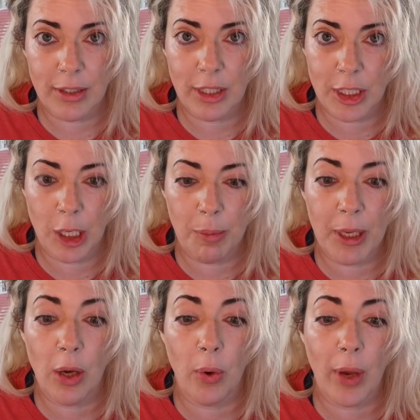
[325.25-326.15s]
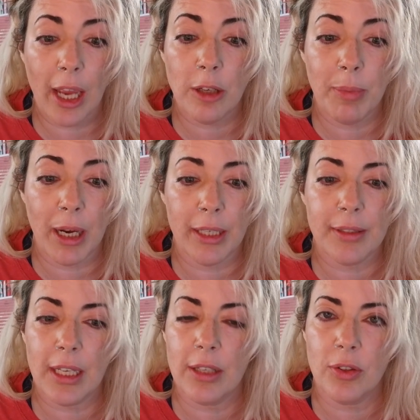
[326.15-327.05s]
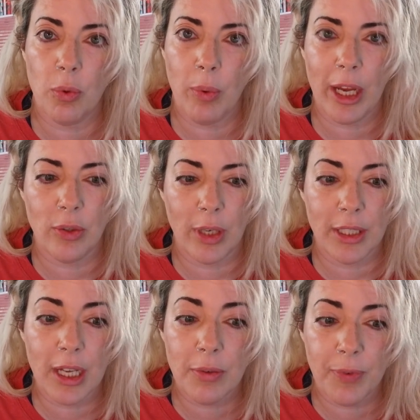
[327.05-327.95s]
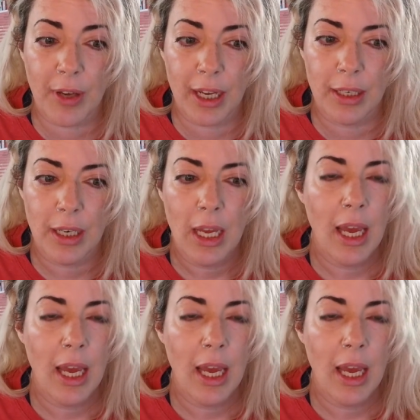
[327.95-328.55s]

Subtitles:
the TPO antibodies, is the way to identify it,